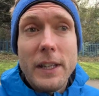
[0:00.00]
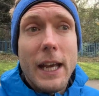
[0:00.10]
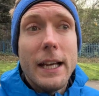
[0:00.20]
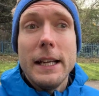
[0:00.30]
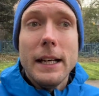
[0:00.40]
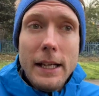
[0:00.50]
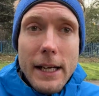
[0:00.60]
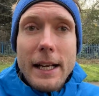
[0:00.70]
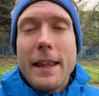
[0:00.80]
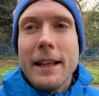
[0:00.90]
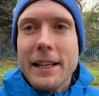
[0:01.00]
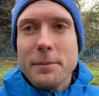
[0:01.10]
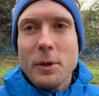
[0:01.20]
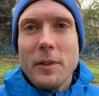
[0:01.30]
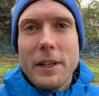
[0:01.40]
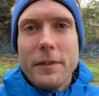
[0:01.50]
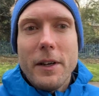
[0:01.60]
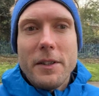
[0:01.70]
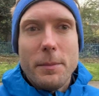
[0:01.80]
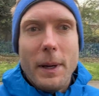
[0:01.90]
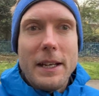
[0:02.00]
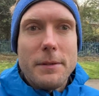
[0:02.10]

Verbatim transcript: a K, get the legs moving at a faster pace,